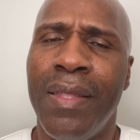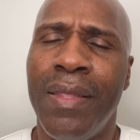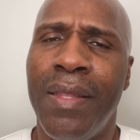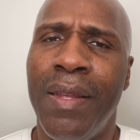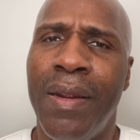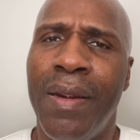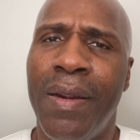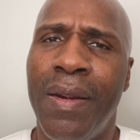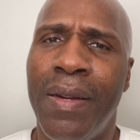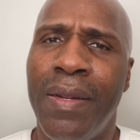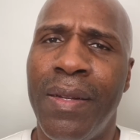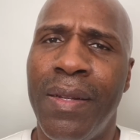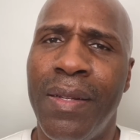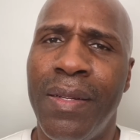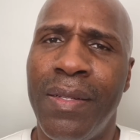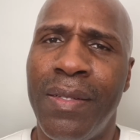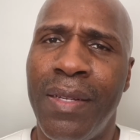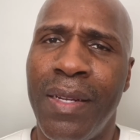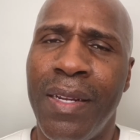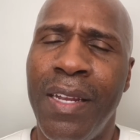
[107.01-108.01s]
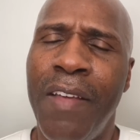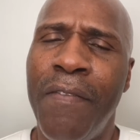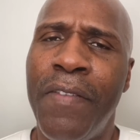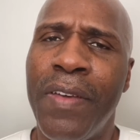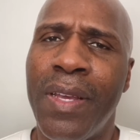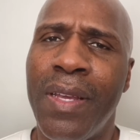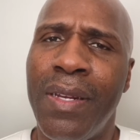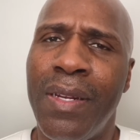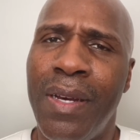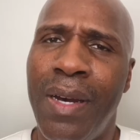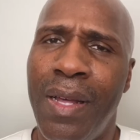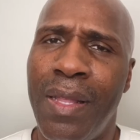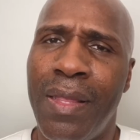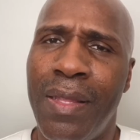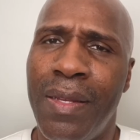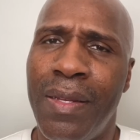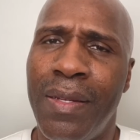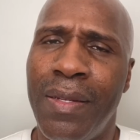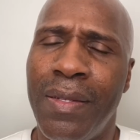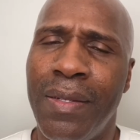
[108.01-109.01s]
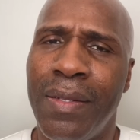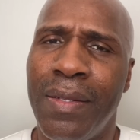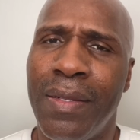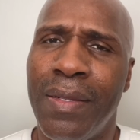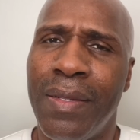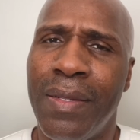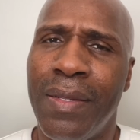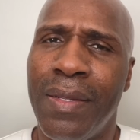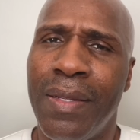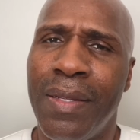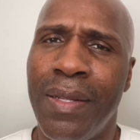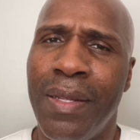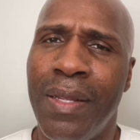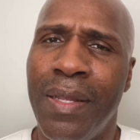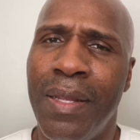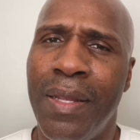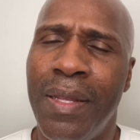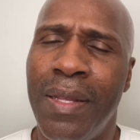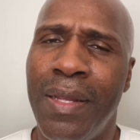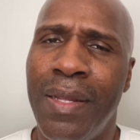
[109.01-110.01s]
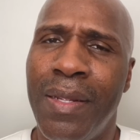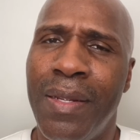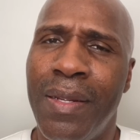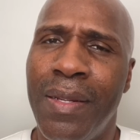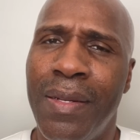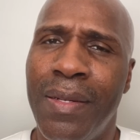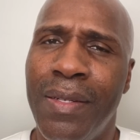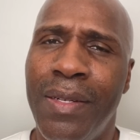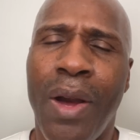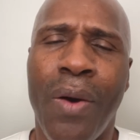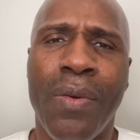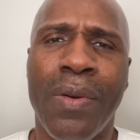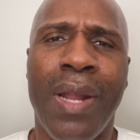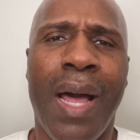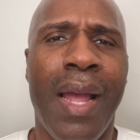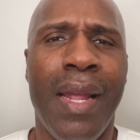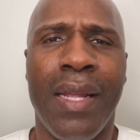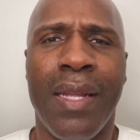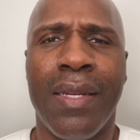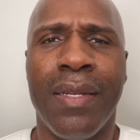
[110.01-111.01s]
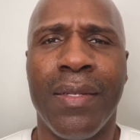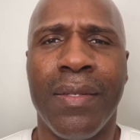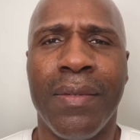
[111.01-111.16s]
their significant other don't like.